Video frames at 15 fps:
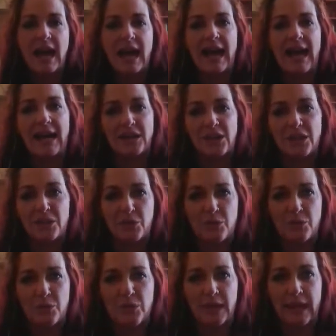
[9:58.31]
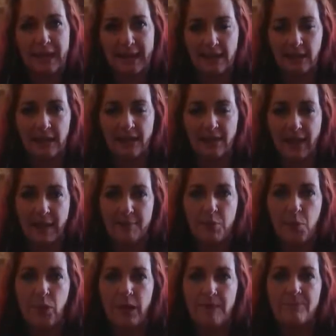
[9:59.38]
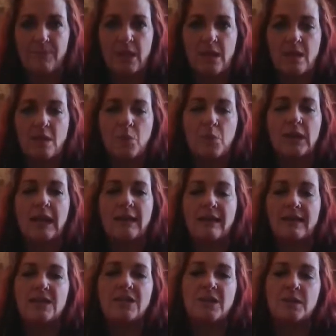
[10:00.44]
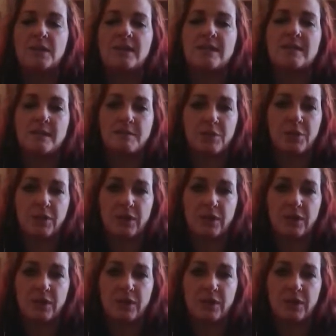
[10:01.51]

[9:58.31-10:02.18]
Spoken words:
How do you handle it at that point? What I like to do is a simple